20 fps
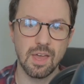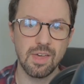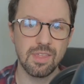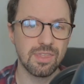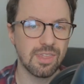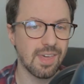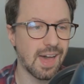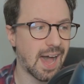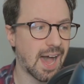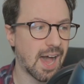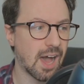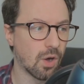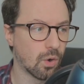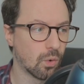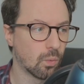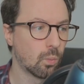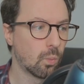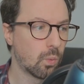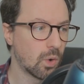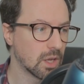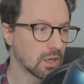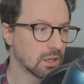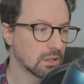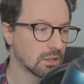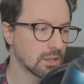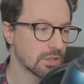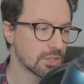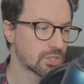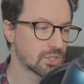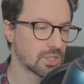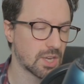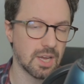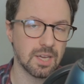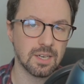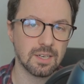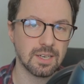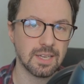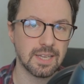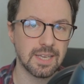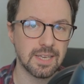that will
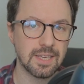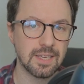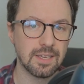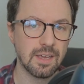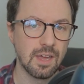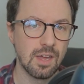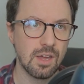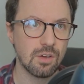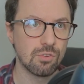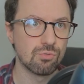certainly